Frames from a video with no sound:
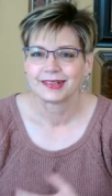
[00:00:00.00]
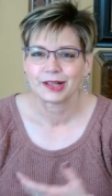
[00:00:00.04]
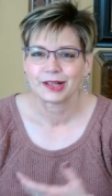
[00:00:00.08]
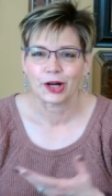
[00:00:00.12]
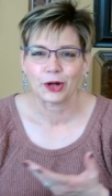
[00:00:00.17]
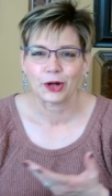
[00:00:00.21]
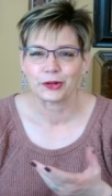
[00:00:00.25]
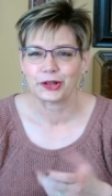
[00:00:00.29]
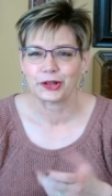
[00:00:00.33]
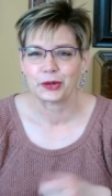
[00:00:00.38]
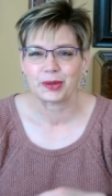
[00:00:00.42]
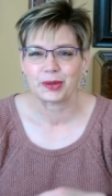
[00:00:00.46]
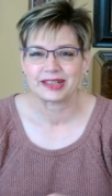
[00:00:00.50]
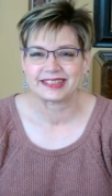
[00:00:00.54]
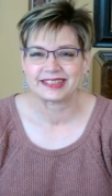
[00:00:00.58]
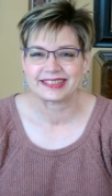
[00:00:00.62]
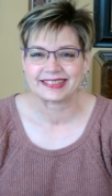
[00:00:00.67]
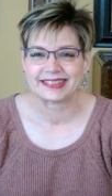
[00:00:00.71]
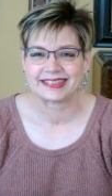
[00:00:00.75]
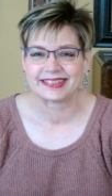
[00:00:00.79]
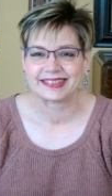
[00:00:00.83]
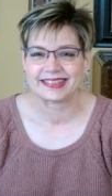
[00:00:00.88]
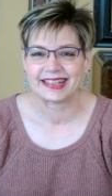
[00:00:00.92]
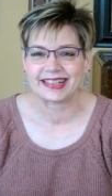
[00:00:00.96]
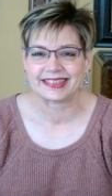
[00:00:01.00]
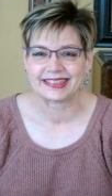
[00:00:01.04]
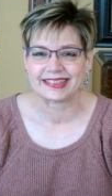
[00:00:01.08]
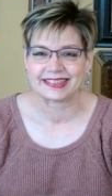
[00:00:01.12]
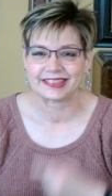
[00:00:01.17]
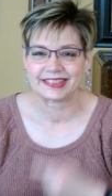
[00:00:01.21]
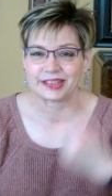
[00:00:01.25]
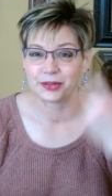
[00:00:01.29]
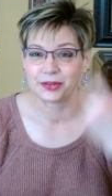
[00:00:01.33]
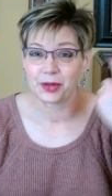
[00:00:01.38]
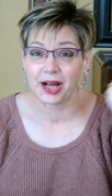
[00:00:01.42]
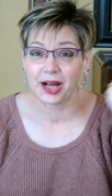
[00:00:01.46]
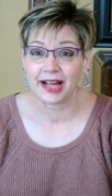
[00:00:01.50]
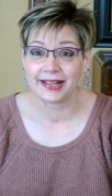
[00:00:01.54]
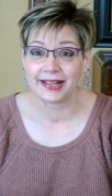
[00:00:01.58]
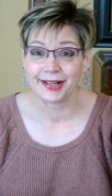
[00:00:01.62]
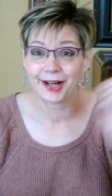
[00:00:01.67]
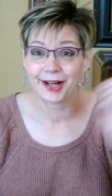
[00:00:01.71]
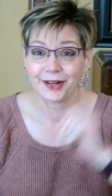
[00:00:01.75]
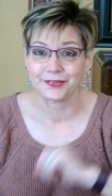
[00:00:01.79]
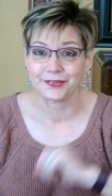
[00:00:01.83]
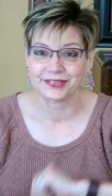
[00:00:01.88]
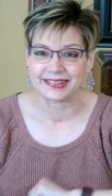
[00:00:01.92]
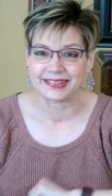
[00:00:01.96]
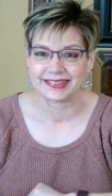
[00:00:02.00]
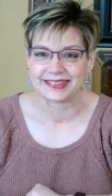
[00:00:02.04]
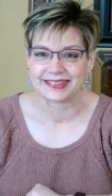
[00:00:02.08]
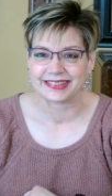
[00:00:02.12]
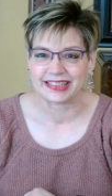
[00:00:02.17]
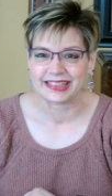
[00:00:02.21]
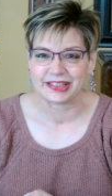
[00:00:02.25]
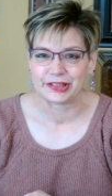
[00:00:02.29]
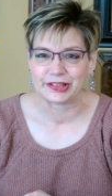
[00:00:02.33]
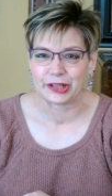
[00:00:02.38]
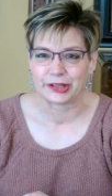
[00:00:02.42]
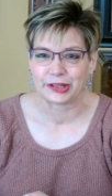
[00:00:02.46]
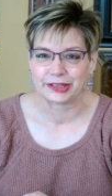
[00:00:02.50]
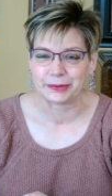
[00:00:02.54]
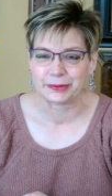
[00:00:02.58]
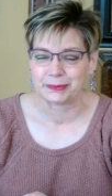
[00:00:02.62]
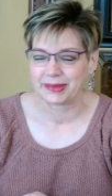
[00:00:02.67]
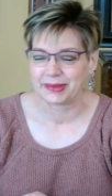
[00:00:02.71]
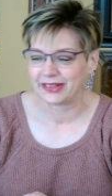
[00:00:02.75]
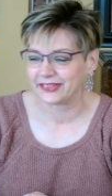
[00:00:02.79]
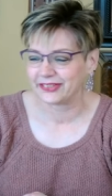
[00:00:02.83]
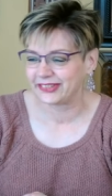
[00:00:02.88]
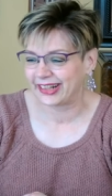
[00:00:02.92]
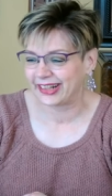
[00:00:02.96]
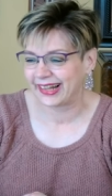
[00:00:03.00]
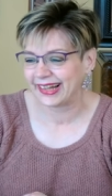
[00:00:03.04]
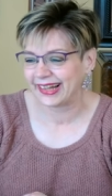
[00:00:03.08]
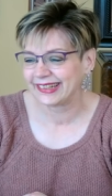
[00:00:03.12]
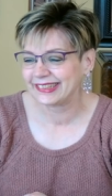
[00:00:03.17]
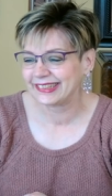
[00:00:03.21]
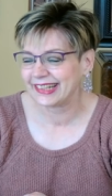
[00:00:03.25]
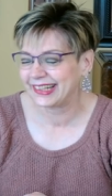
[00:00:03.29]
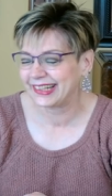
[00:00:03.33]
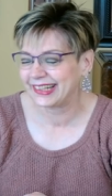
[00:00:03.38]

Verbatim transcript: Although I just said it, so I obviously thought about that.